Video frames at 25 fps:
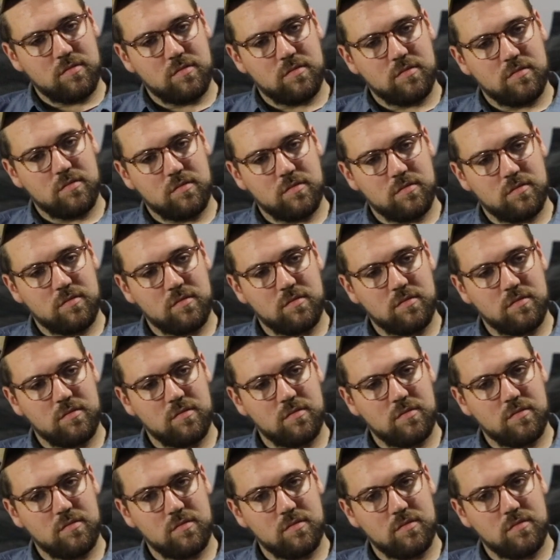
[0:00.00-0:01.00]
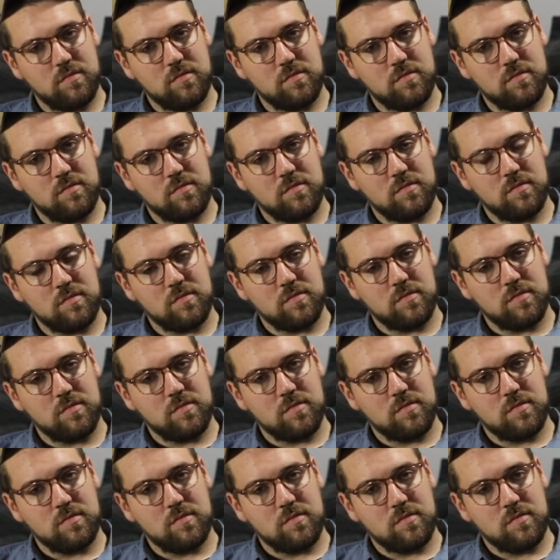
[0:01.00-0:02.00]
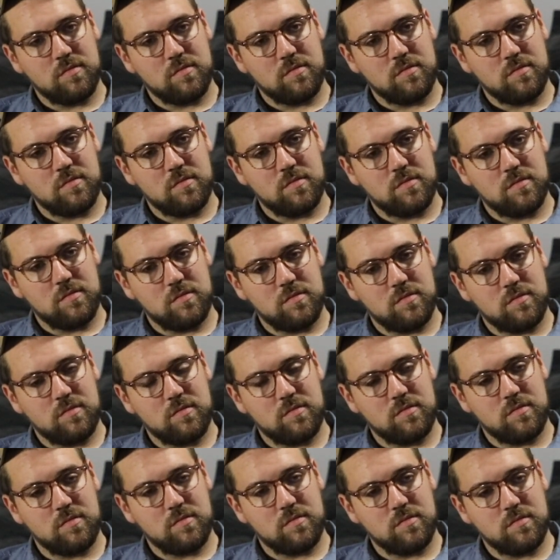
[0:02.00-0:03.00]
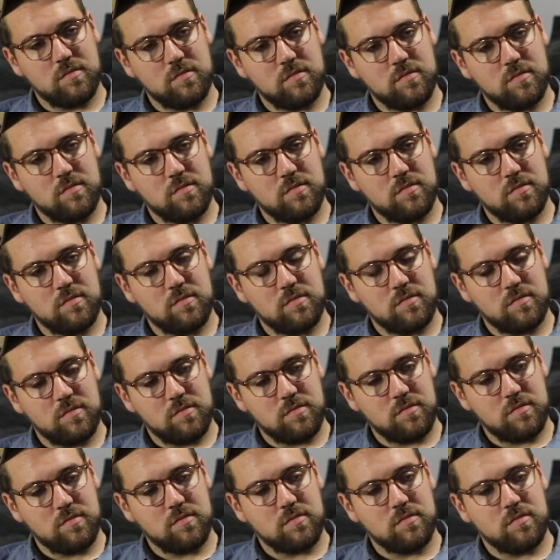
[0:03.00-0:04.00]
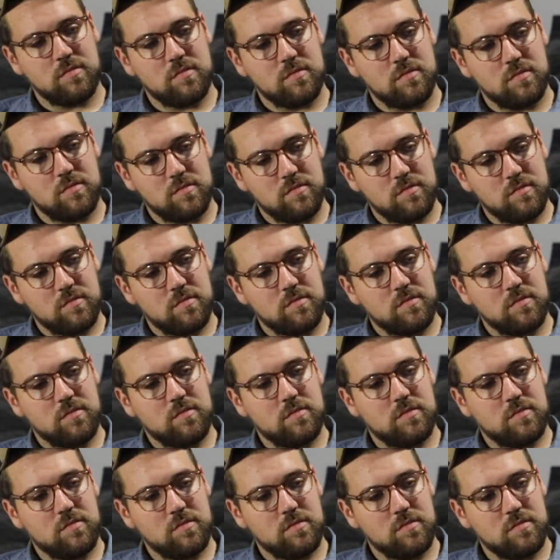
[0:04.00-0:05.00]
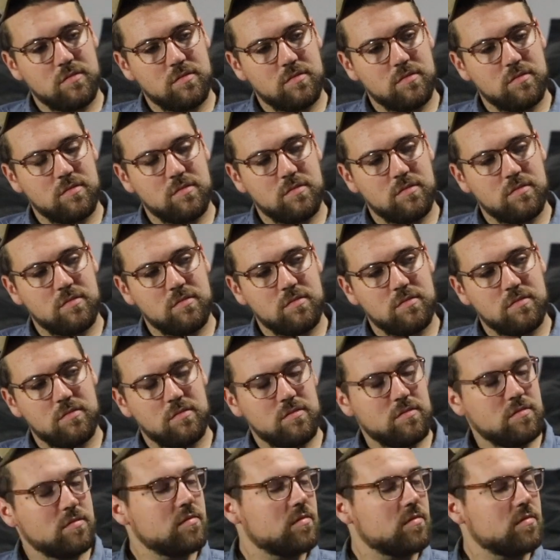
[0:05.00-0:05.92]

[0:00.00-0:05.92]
This person isn't speaking.